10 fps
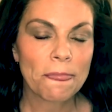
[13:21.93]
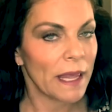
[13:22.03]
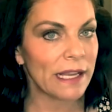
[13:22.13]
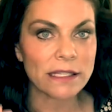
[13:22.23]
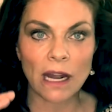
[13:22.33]

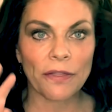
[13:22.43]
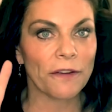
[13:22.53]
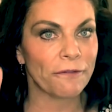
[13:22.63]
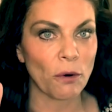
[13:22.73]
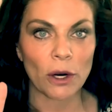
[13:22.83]
It's not the
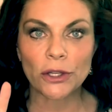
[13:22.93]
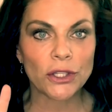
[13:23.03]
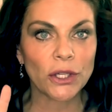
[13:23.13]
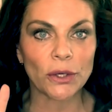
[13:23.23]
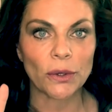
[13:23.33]

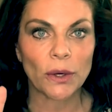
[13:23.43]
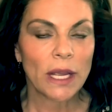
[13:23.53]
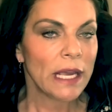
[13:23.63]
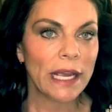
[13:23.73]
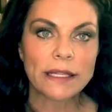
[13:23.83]
4-in-2.
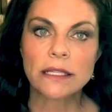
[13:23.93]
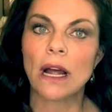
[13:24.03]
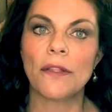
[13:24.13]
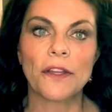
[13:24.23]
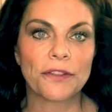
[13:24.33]
It's
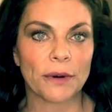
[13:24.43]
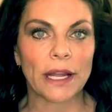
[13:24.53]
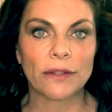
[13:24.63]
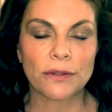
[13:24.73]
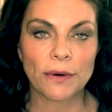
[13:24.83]
not the
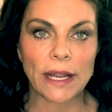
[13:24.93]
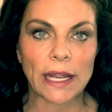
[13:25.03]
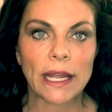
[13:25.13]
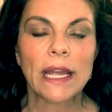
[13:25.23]
3-in-3.